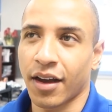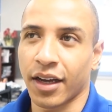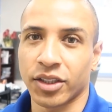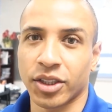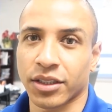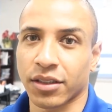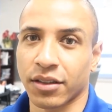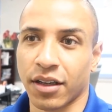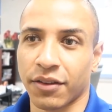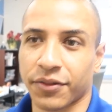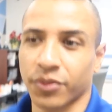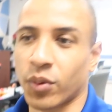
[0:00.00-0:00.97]
I just
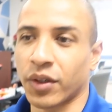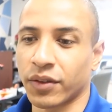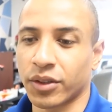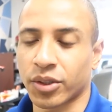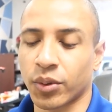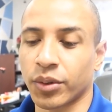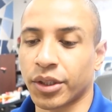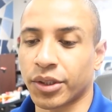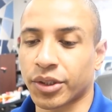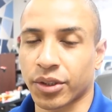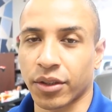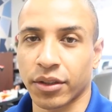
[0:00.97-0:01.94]
left when the school
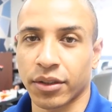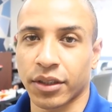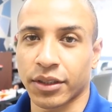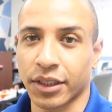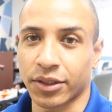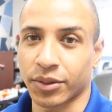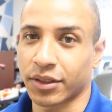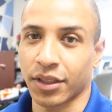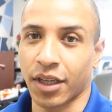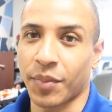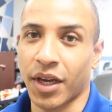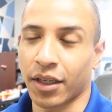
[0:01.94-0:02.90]
year started because I just was
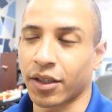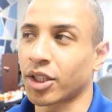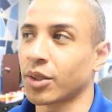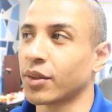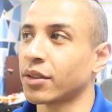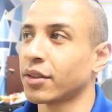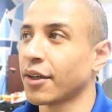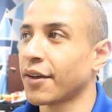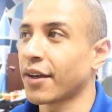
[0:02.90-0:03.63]
like, I'm not gonna do it.